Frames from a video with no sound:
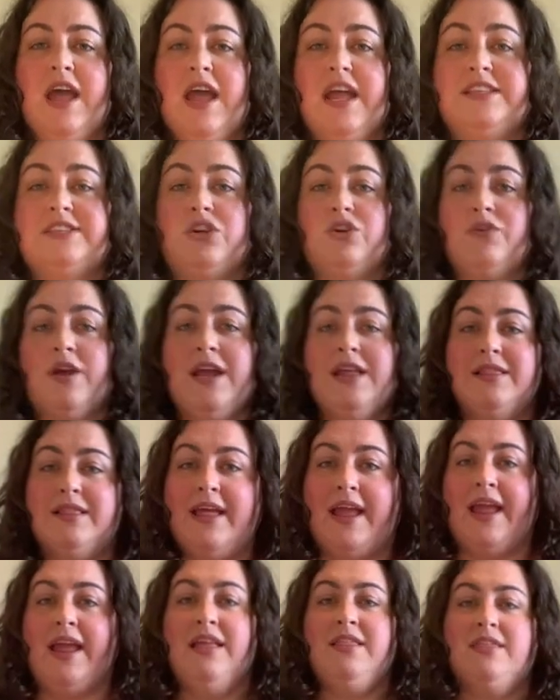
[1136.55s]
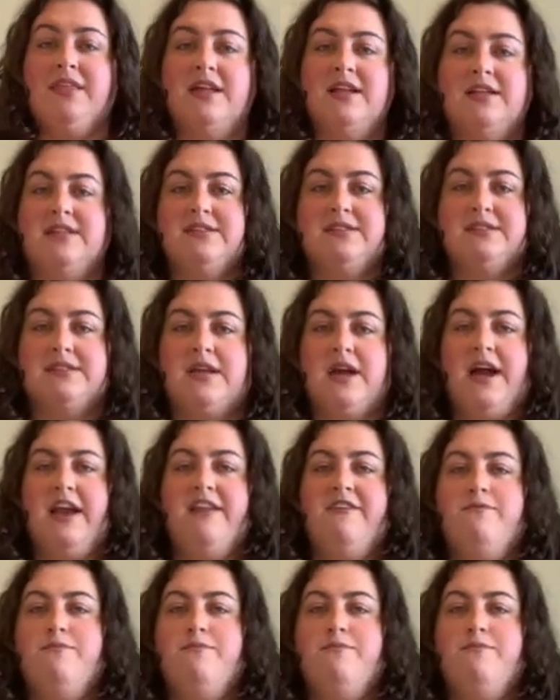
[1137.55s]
It's a great length. It's kind of